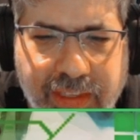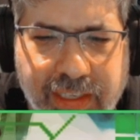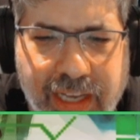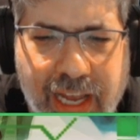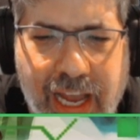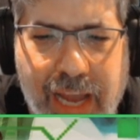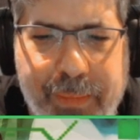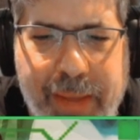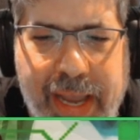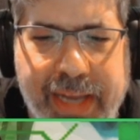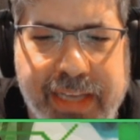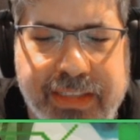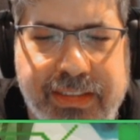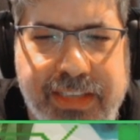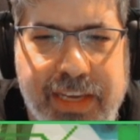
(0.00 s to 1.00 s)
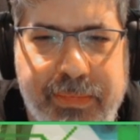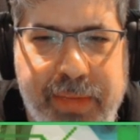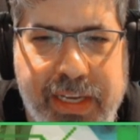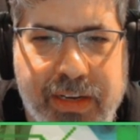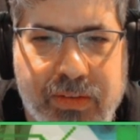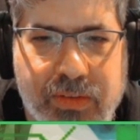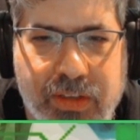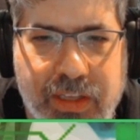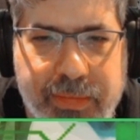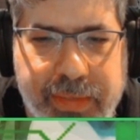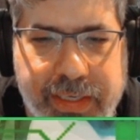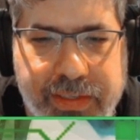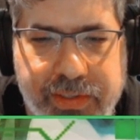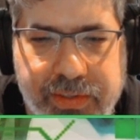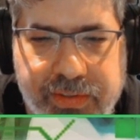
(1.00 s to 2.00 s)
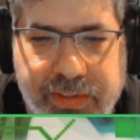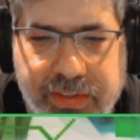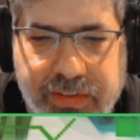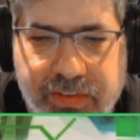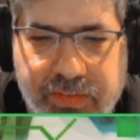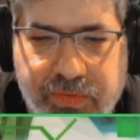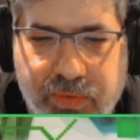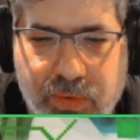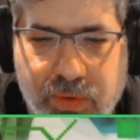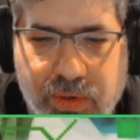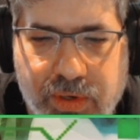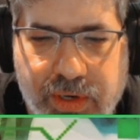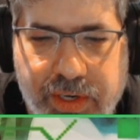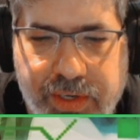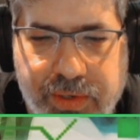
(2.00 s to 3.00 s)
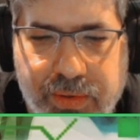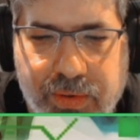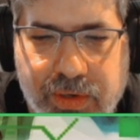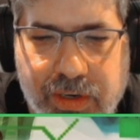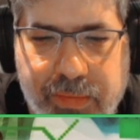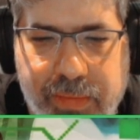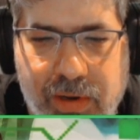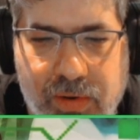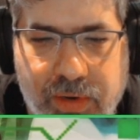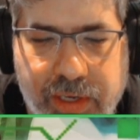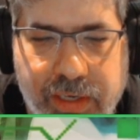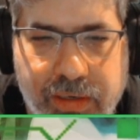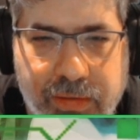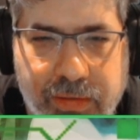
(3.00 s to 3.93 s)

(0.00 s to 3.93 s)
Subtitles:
I can see it being a really big nuisance for your opponent.